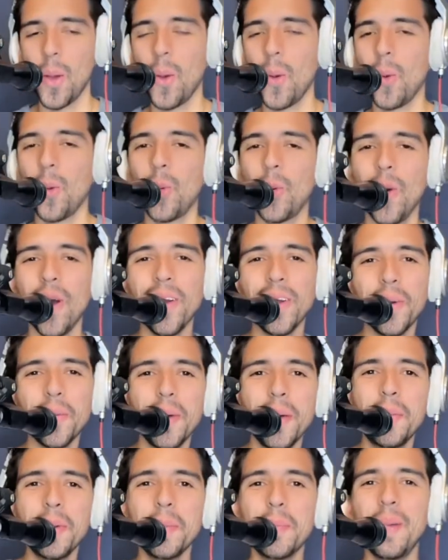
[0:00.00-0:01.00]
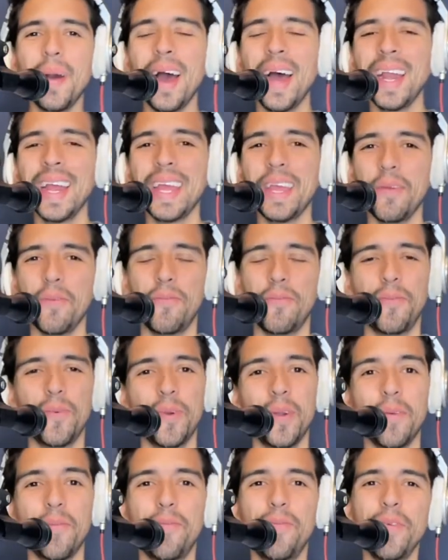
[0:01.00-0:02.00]
Welcome everybody.
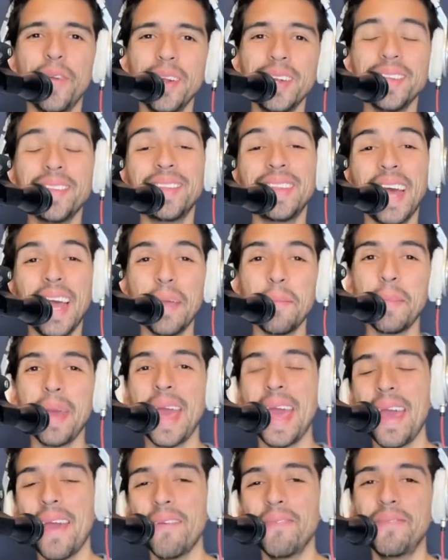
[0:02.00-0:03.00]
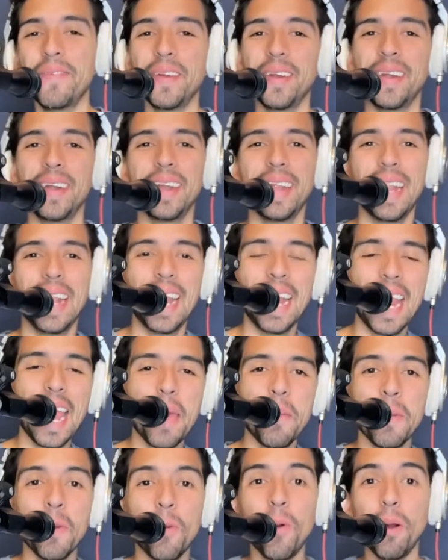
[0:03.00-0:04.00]
For the first time ever,
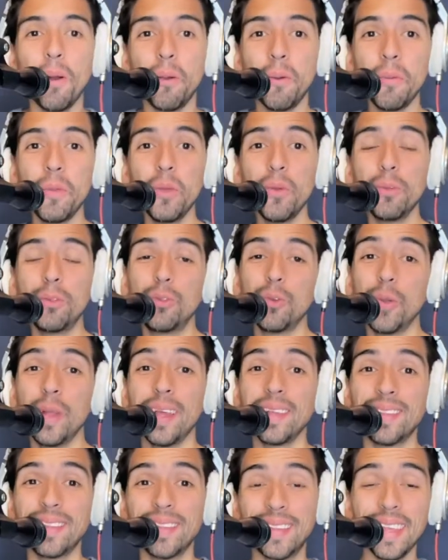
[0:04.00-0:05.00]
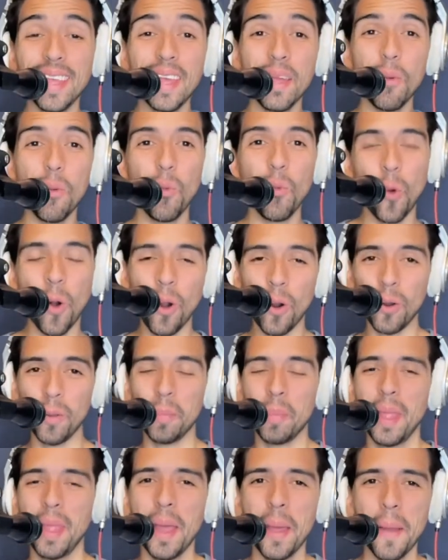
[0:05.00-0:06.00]
let me welcome you to the Zumba World.
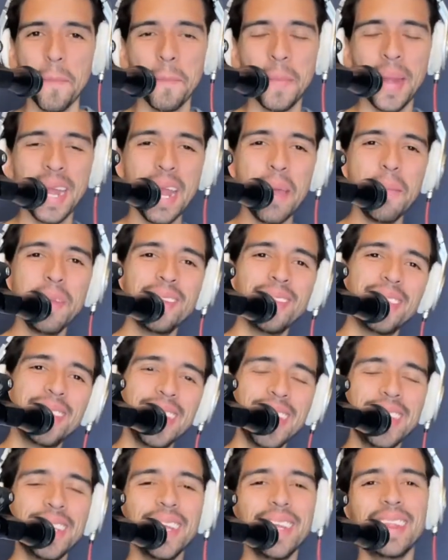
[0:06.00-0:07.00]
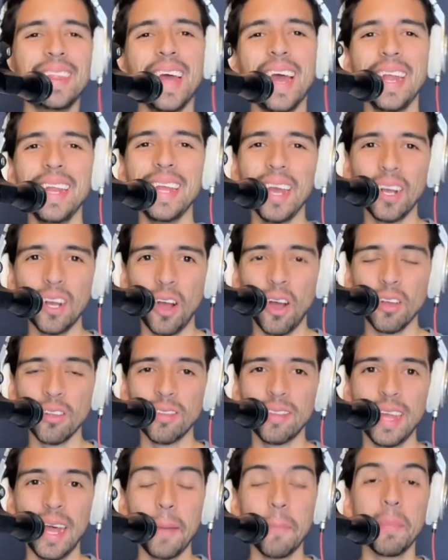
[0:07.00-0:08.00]
My name is DJ Dani
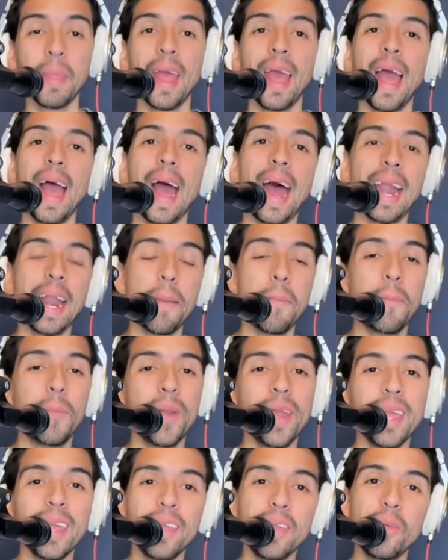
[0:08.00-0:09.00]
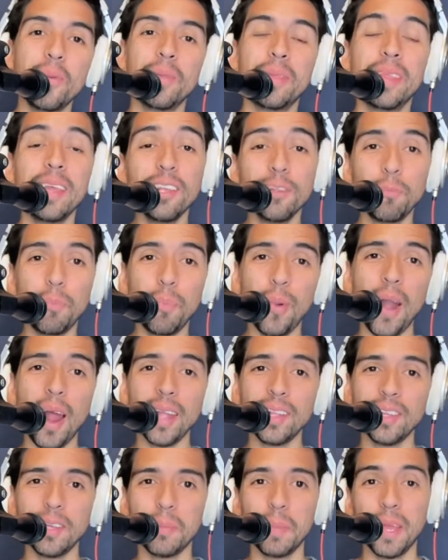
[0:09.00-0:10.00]
Acosta, and I'm bringing you this
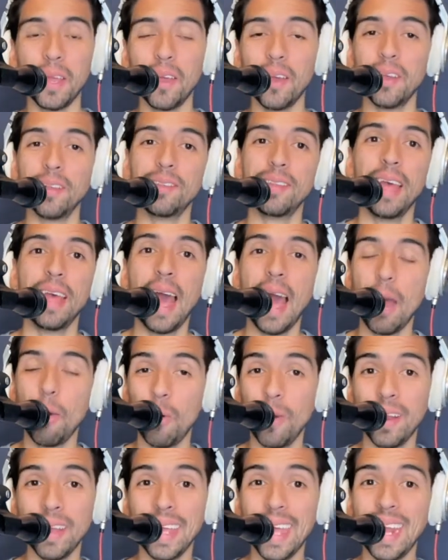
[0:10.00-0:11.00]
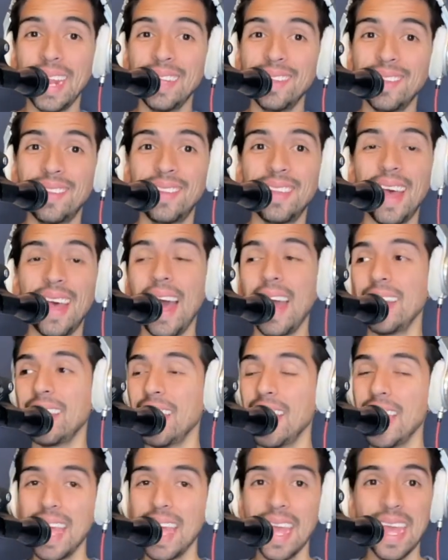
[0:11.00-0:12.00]
project because I want to get inside
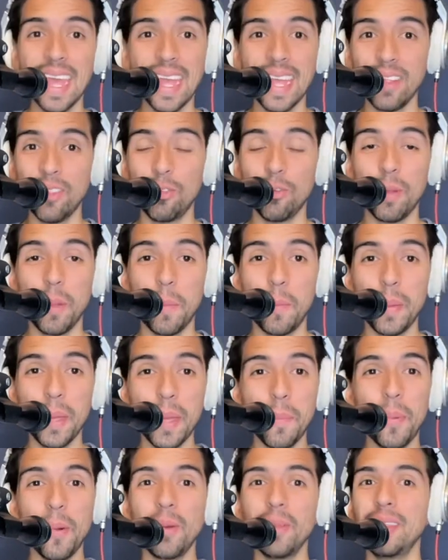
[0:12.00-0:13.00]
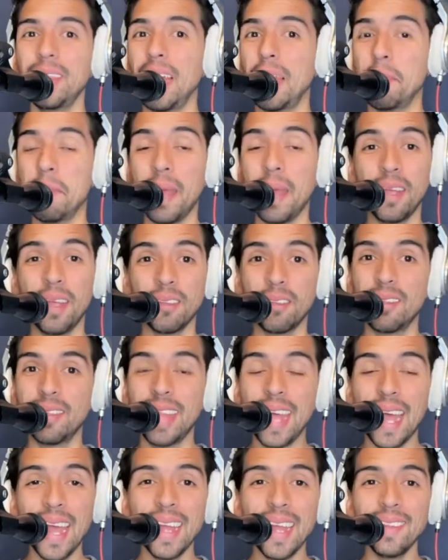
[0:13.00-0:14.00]
into the people that make us
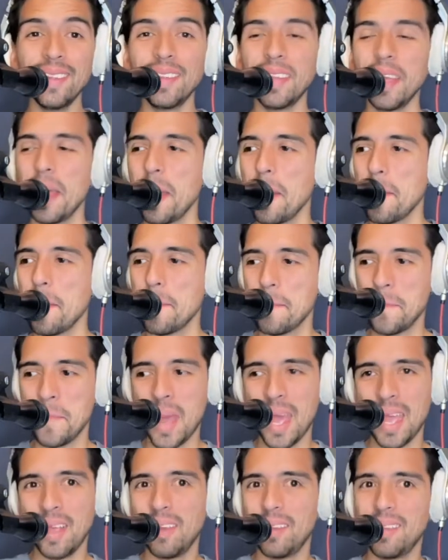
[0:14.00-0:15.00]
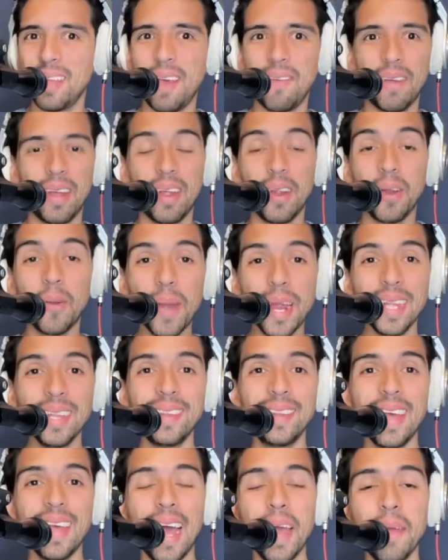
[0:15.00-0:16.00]
dance, make us have a great
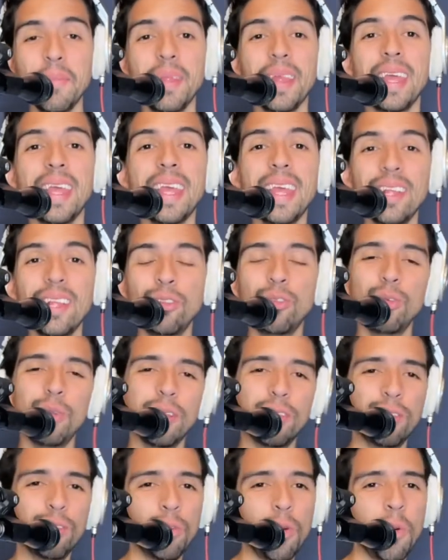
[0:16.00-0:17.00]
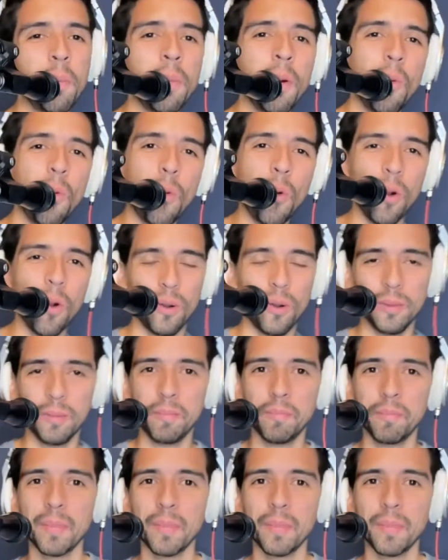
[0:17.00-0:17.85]
time into the Zumba World.